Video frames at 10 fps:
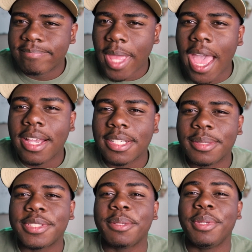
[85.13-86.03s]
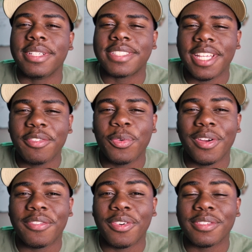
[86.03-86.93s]
Hat Club sent me a
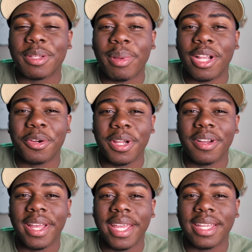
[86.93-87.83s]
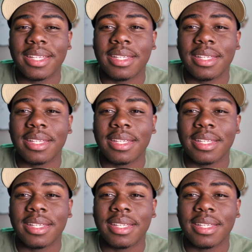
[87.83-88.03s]
7/1/4 of my Grail hat.